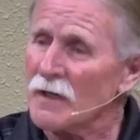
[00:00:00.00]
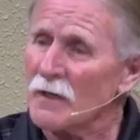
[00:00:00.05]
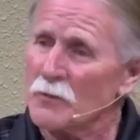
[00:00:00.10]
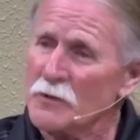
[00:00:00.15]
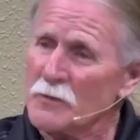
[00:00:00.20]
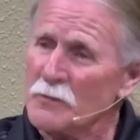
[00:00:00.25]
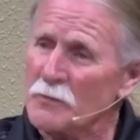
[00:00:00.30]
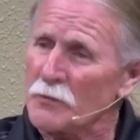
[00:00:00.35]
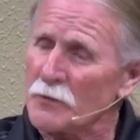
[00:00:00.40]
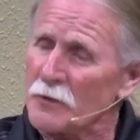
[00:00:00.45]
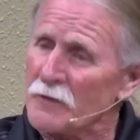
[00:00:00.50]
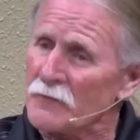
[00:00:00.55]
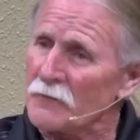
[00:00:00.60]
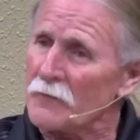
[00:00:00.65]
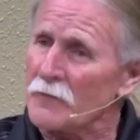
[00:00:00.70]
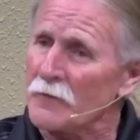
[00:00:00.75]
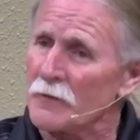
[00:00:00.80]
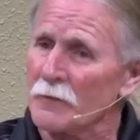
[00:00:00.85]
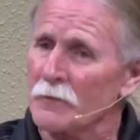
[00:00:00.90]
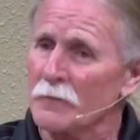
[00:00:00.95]
we pray for
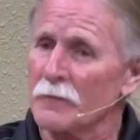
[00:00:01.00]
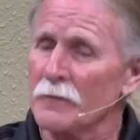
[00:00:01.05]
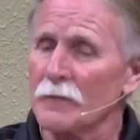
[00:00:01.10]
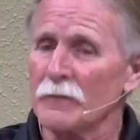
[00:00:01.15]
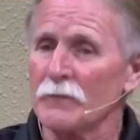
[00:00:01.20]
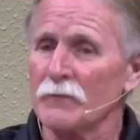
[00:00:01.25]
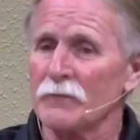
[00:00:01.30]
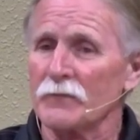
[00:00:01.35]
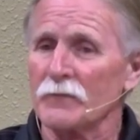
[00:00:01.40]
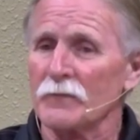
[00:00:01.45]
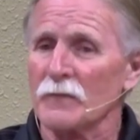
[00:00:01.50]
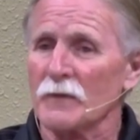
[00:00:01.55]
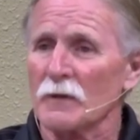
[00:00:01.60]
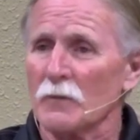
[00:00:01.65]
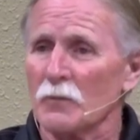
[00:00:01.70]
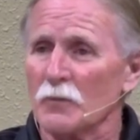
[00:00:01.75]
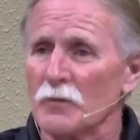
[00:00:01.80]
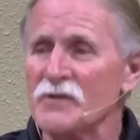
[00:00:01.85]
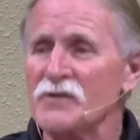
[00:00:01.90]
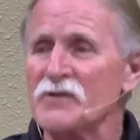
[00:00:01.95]
them.
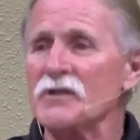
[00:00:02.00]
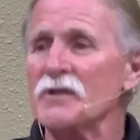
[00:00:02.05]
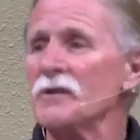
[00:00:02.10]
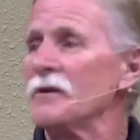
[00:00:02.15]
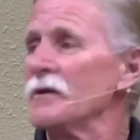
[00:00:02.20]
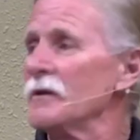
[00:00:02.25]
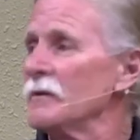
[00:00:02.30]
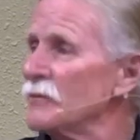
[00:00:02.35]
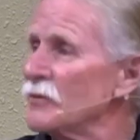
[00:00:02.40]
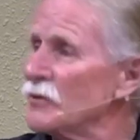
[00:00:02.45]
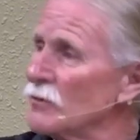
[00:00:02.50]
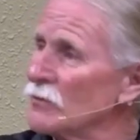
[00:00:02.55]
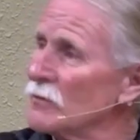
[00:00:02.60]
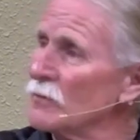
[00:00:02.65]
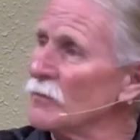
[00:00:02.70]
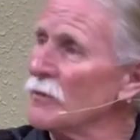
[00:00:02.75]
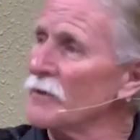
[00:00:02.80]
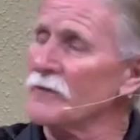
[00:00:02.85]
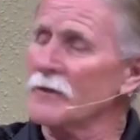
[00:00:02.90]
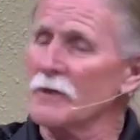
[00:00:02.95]
We see them
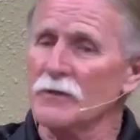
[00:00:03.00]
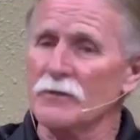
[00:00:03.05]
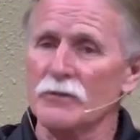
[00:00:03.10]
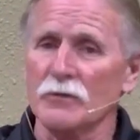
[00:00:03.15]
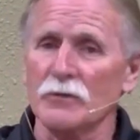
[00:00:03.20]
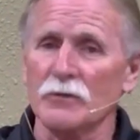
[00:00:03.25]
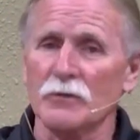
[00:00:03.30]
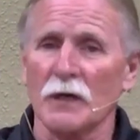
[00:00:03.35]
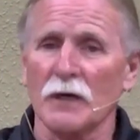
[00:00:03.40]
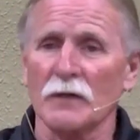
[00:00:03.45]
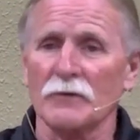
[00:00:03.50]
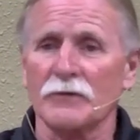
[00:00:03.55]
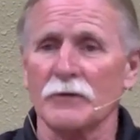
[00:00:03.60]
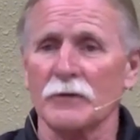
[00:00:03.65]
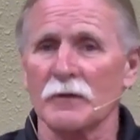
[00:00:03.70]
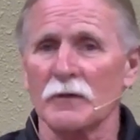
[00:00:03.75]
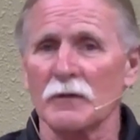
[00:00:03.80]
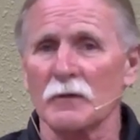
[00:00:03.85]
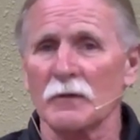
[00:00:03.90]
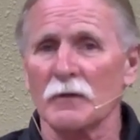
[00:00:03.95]
doing what they do out
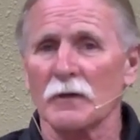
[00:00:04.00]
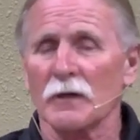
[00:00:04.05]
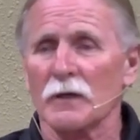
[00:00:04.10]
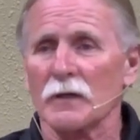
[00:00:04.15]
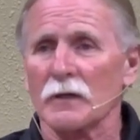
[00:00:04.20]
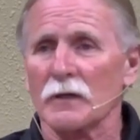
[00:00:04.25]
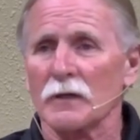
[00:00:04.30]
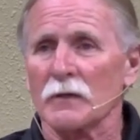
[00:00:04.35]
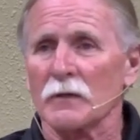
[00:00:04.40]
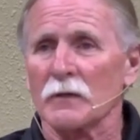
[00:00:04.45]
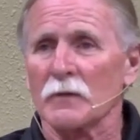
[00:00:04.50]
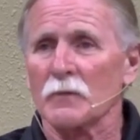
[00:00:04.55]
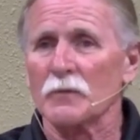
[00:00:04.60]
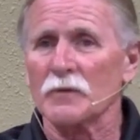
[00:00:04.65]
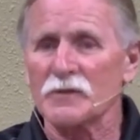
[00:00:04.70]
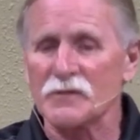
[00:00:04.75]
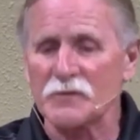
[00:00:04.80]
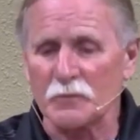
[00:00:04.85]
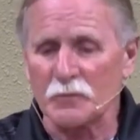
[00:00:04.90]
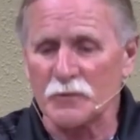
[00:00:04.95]
there.
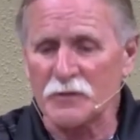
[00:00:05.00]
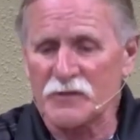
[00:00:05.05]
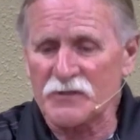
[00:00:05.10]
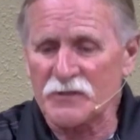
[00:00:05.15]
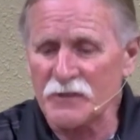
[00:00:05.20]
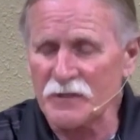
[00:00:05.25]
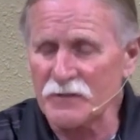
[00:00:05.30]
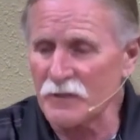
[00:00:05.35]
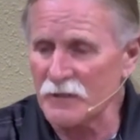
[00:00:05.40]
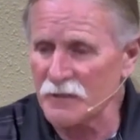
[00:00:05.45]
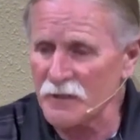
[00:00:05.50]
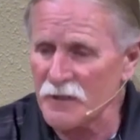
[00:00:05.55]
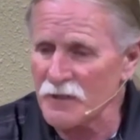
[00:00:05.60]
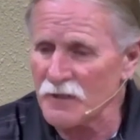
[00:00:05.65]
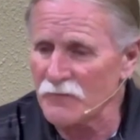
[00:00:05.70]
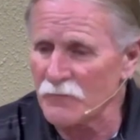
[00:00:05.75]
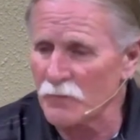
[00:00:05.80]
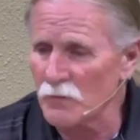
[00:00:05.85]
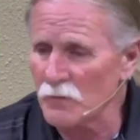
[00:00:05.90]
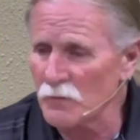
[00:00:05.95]
We, we see the
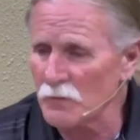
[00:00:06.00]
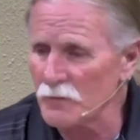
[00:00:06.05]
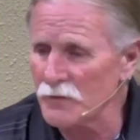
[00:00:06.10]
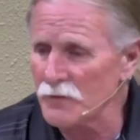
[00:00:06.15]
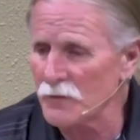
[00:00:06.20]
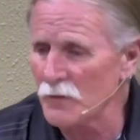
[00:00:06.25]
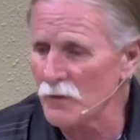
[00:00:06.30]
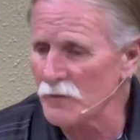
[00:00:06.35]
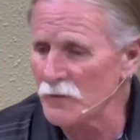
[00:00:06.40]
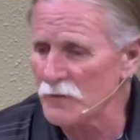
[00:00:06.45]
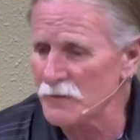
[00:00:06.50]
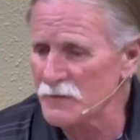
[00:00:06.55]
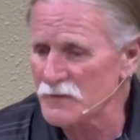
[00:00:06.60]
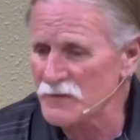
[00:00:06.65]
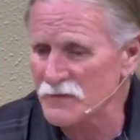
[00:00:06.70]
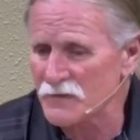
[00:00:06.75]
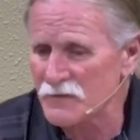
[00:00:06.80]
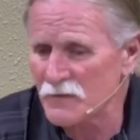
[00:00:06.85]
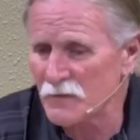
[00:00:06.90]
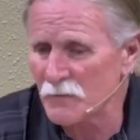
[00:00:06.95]
evil. We know that
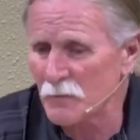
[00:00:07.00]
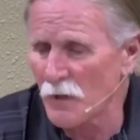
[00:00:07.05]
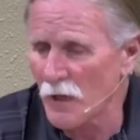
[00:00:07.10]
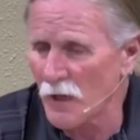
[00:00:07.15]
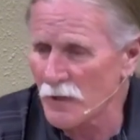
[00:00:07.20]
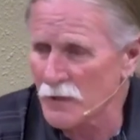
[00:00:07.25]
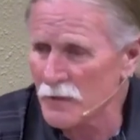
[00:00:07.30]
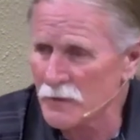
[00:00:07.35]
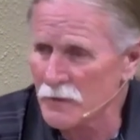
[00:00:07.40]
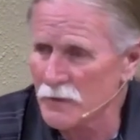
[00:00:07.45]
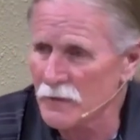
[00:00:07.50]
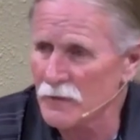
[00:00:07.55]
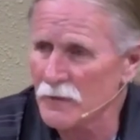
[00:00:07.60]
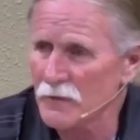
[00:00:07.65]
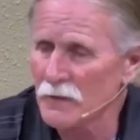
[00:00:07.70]
it's demonic.